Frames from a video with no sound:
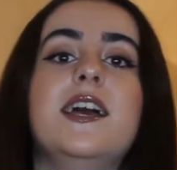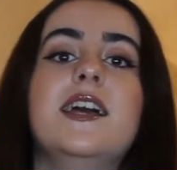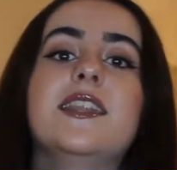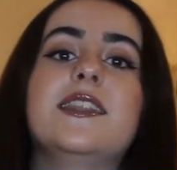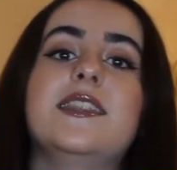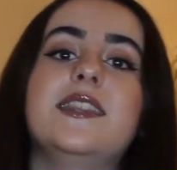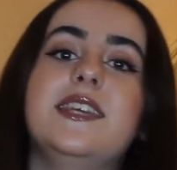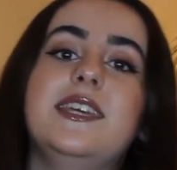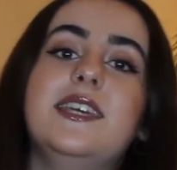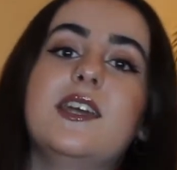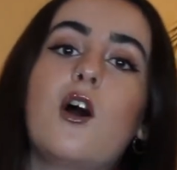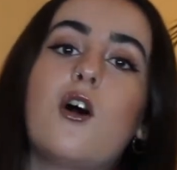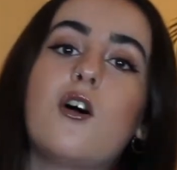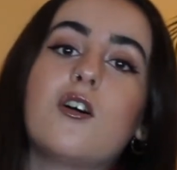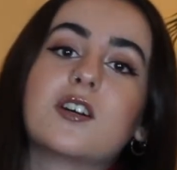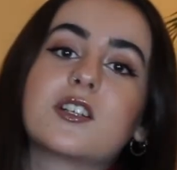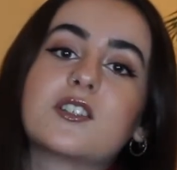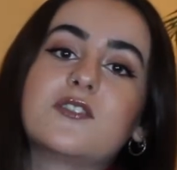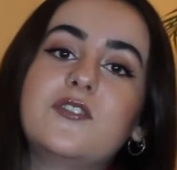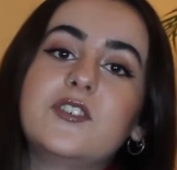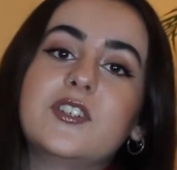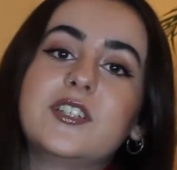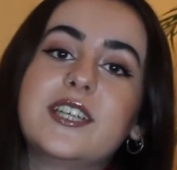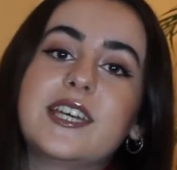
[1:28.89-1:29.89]
the
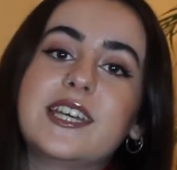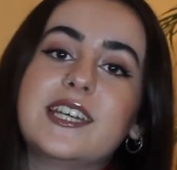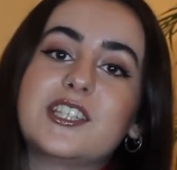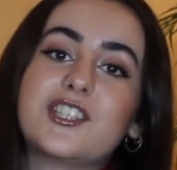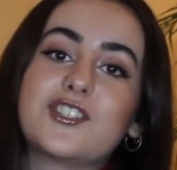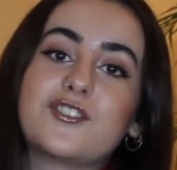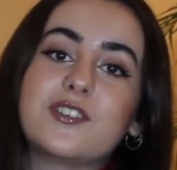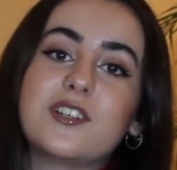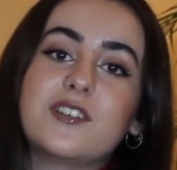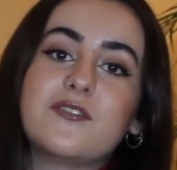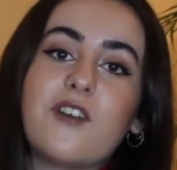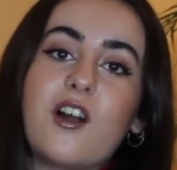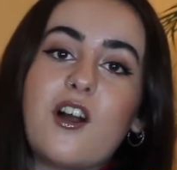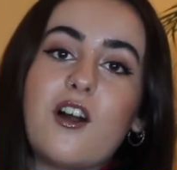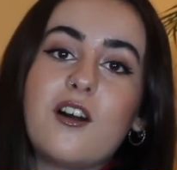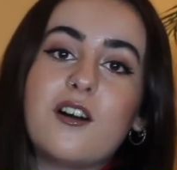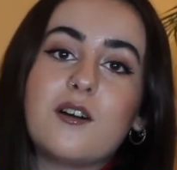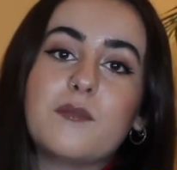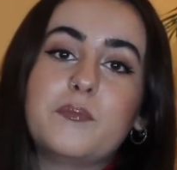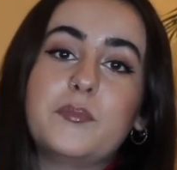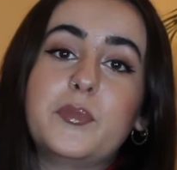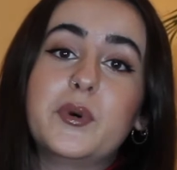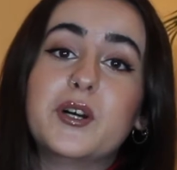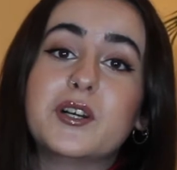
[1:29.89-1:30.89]
Oxford History of
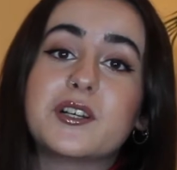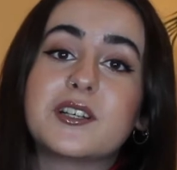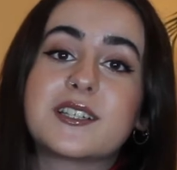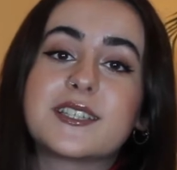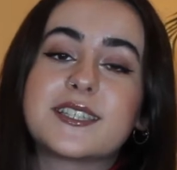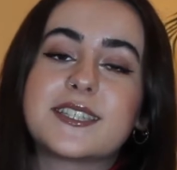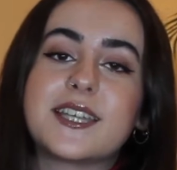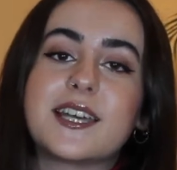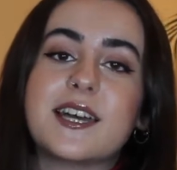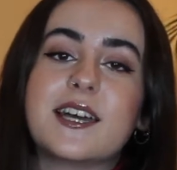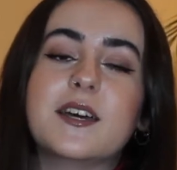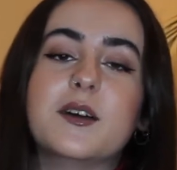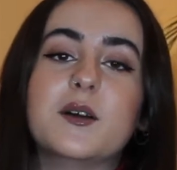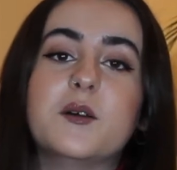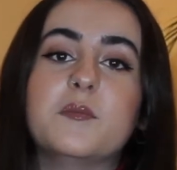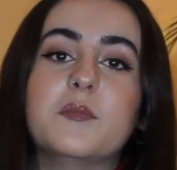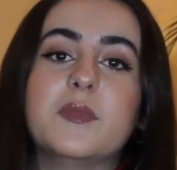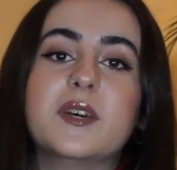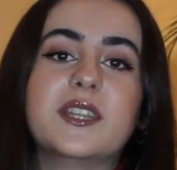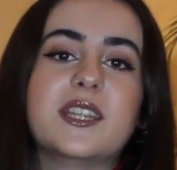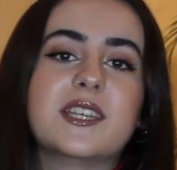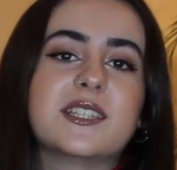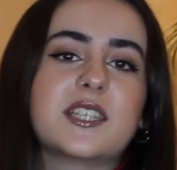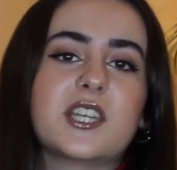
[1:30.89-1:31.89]
Art books, and
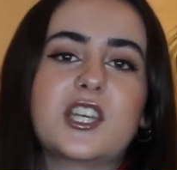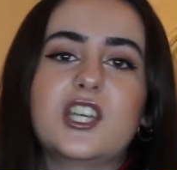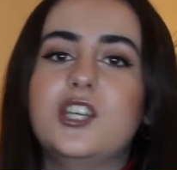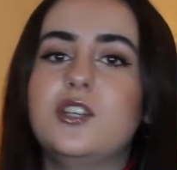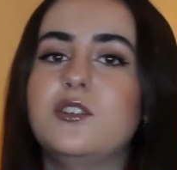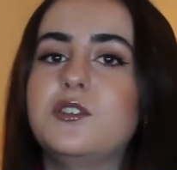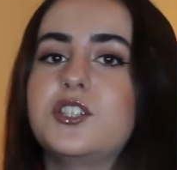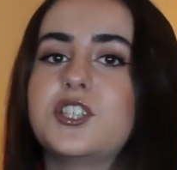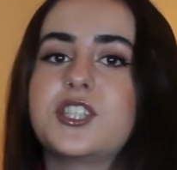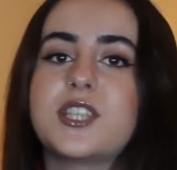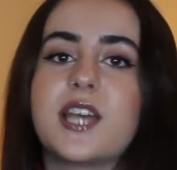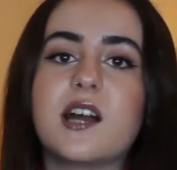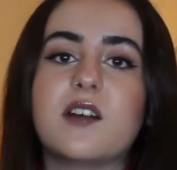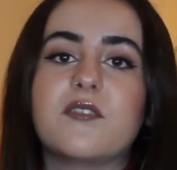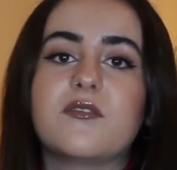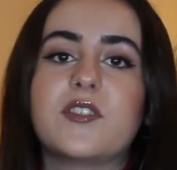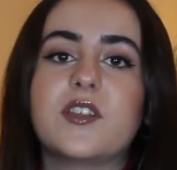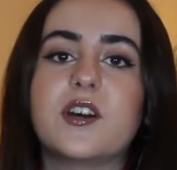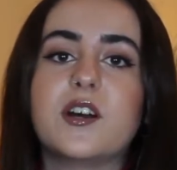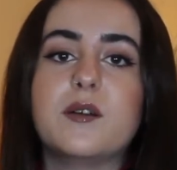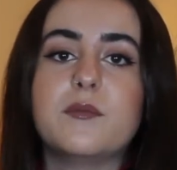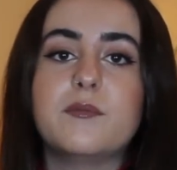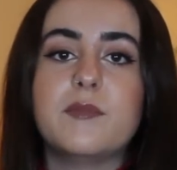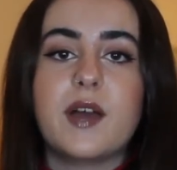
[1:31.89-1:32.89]
there's a huge set of
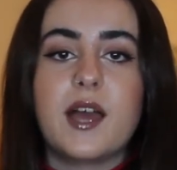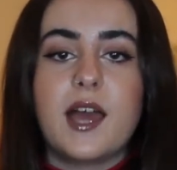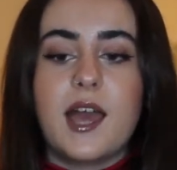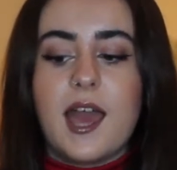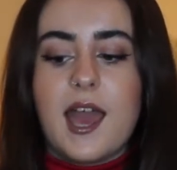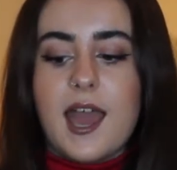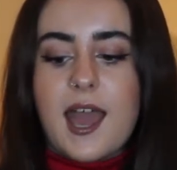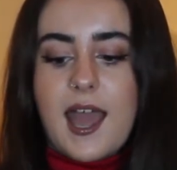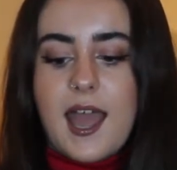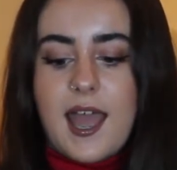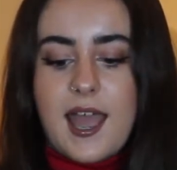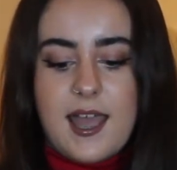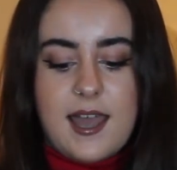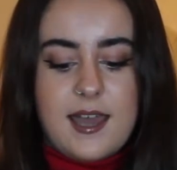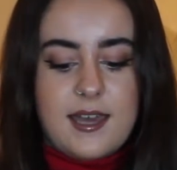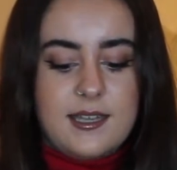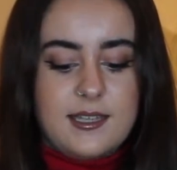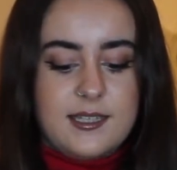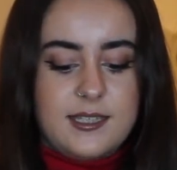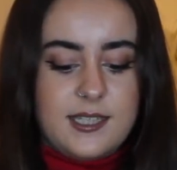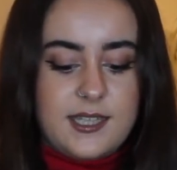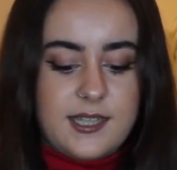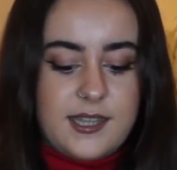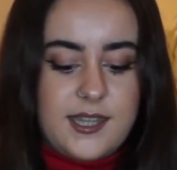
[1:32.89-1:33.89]
them,
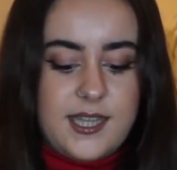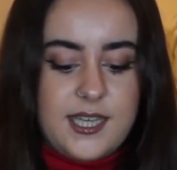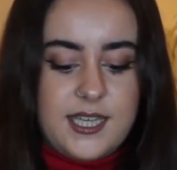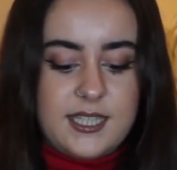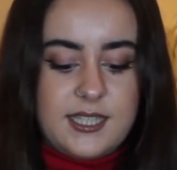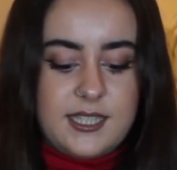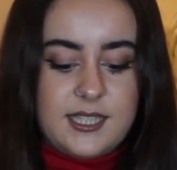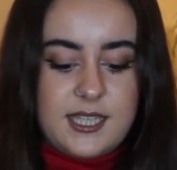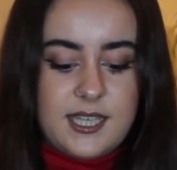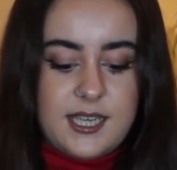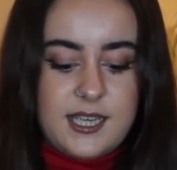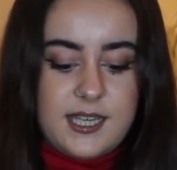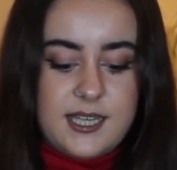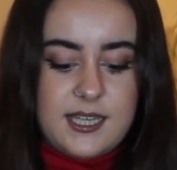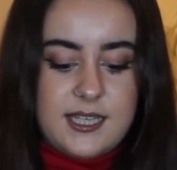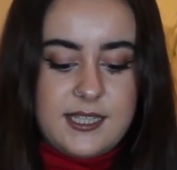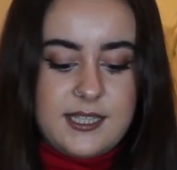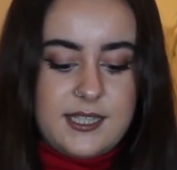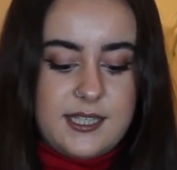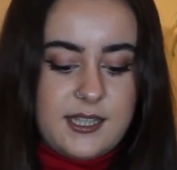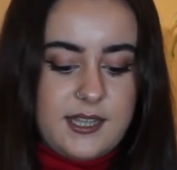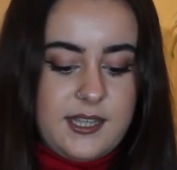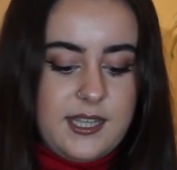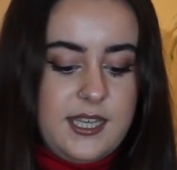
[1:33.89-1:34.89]
and this
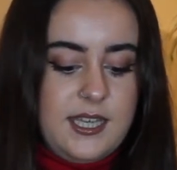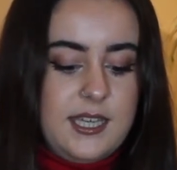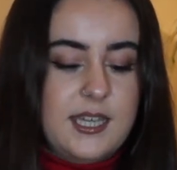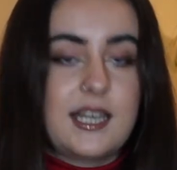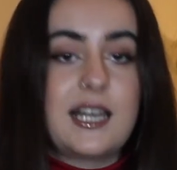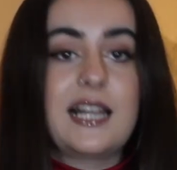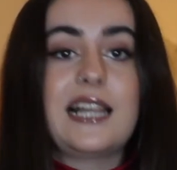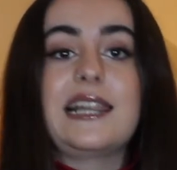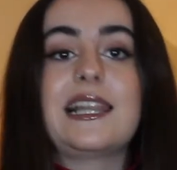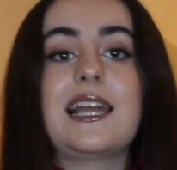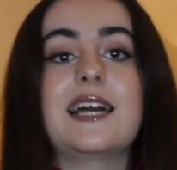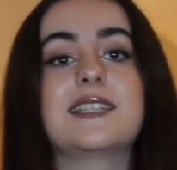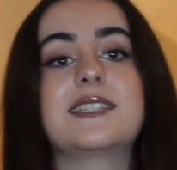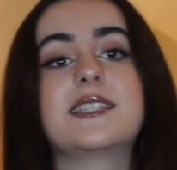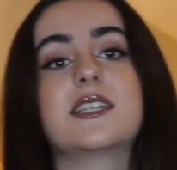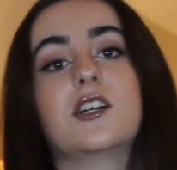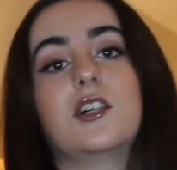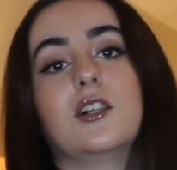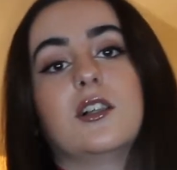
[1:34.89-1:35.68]
is the classical